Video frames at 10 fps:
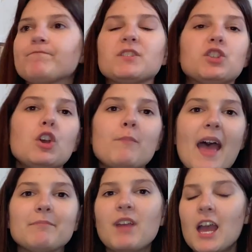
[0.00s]
two
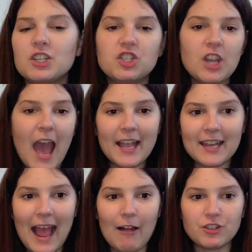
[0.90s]
men, Jack
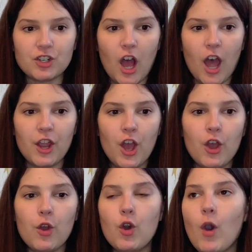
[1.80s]
and Algernon,
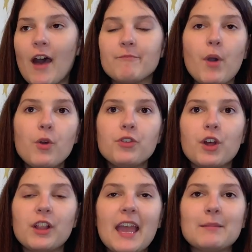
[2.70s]
who have both
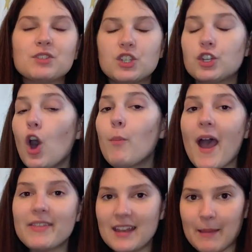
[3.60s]
claimed to go
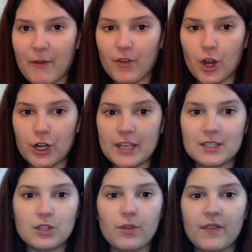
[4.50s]
by the name of
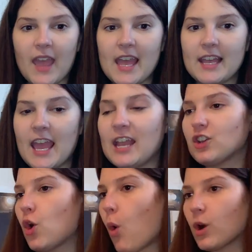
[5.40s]
Ernest so that they can
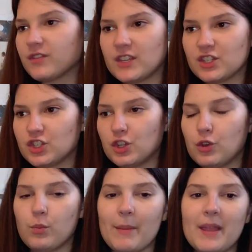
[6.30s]
court these two
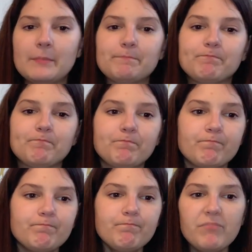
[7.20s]
women.
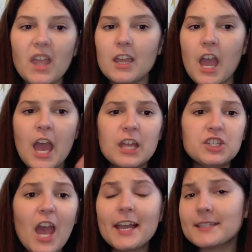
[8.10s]

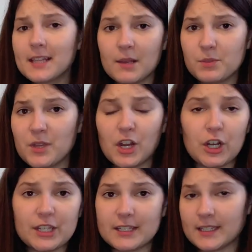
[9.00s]
Jack has claimed to be
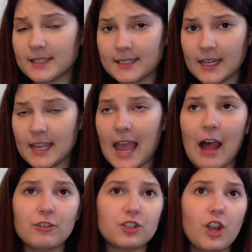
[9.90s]
Ernest in the city,
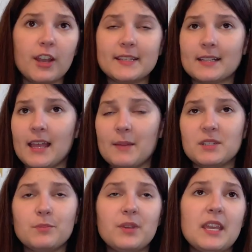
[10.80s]
Algernon has claimed
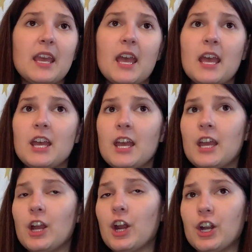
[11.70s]
to be
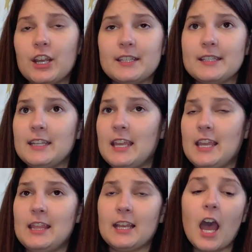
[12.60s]
Ernest
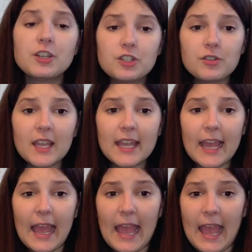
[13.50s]
in the
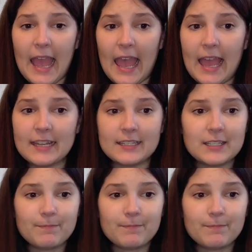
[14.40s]
country, and